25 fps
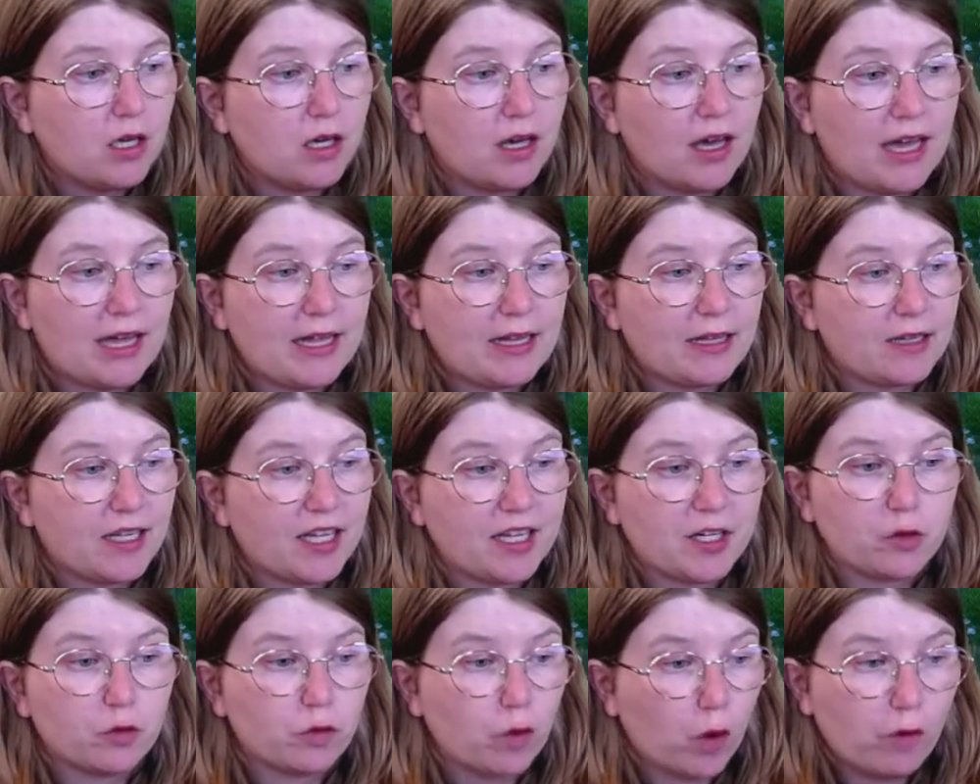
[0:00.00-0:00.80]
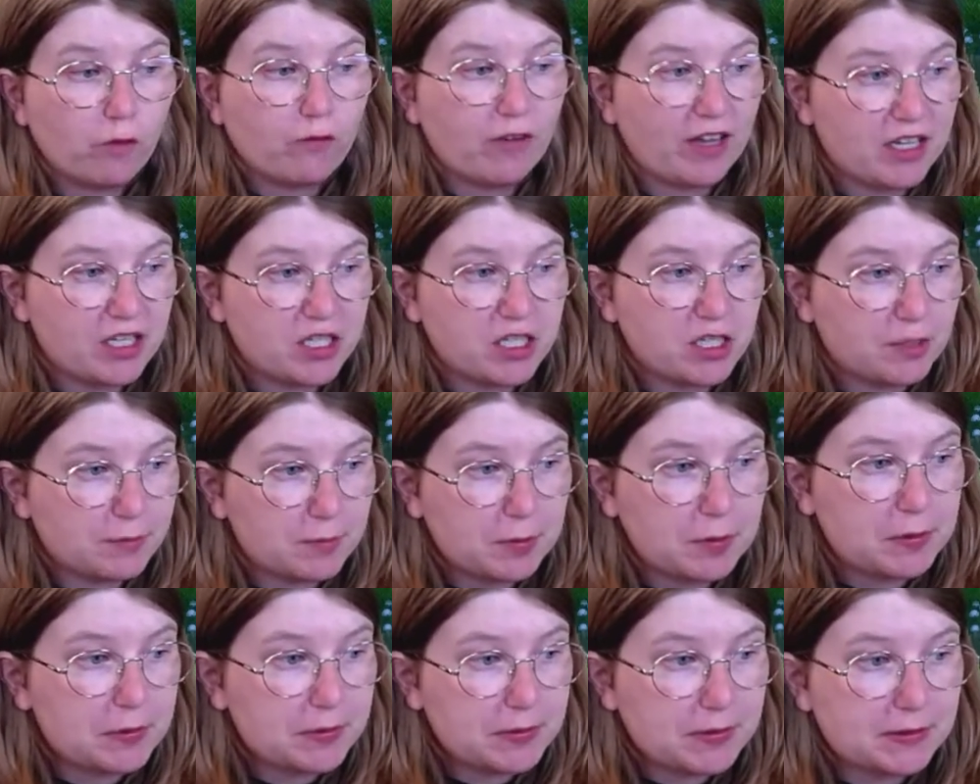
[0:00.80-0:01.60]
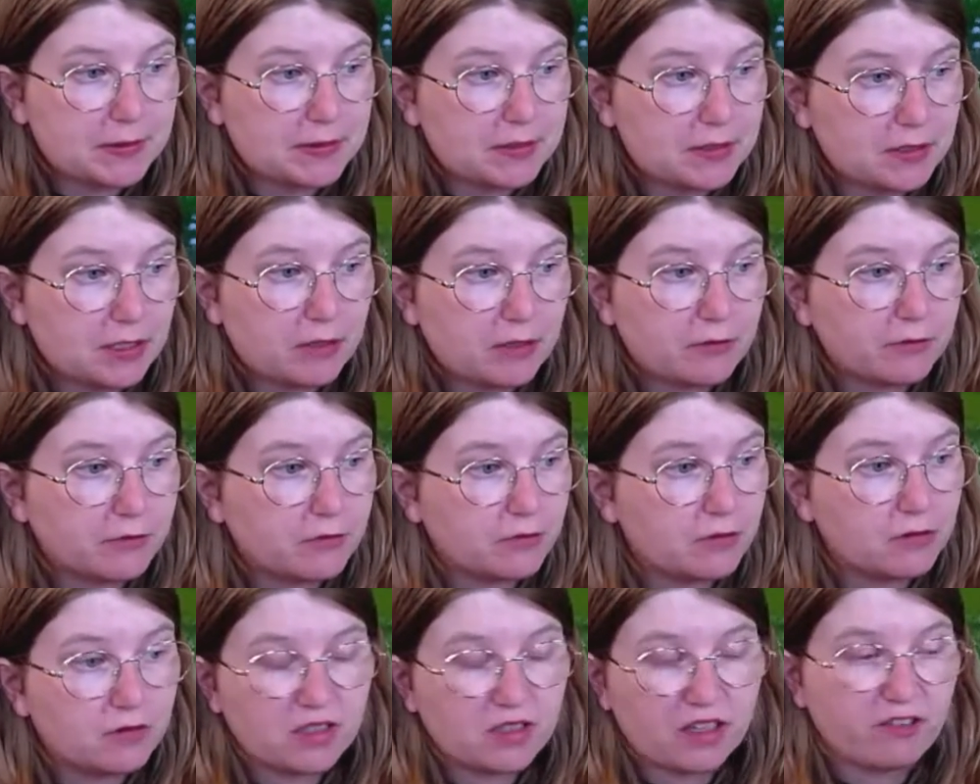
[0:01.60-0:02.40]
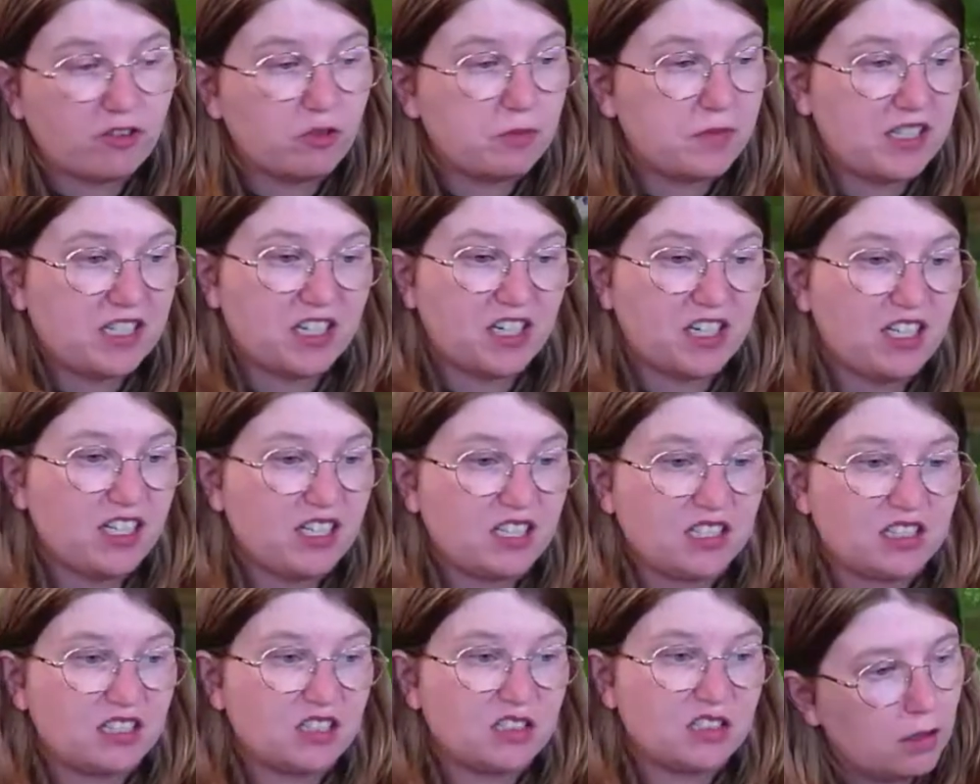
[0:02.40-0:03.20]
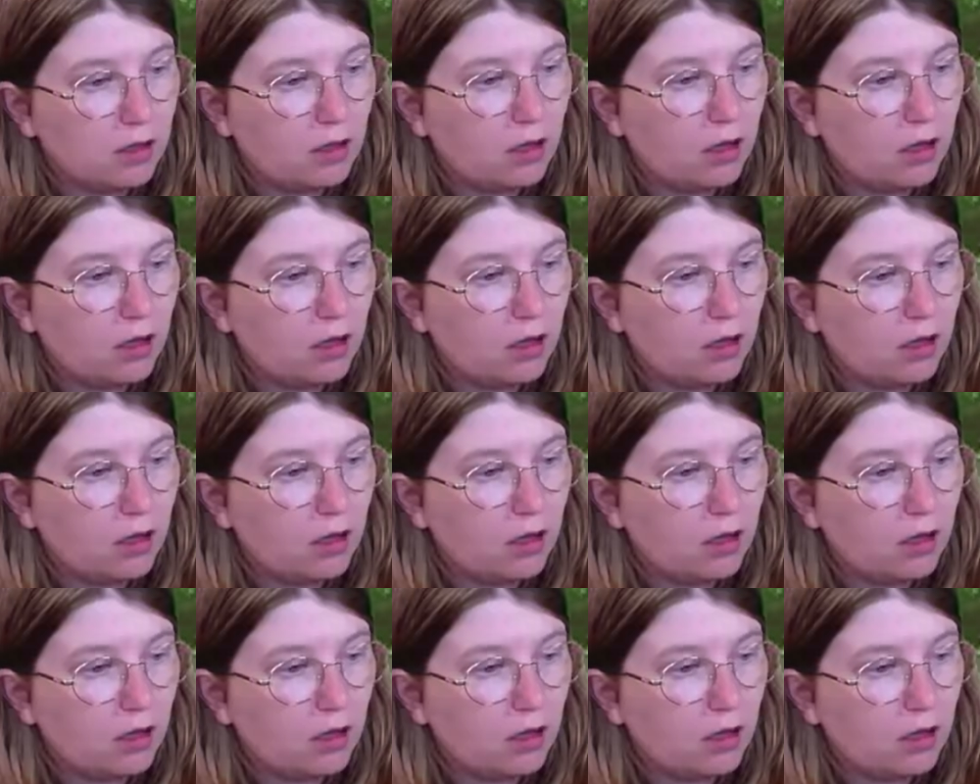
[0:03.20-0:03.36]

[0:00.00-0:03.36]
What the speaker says: and like grow vegetables and stuff. That would be nice.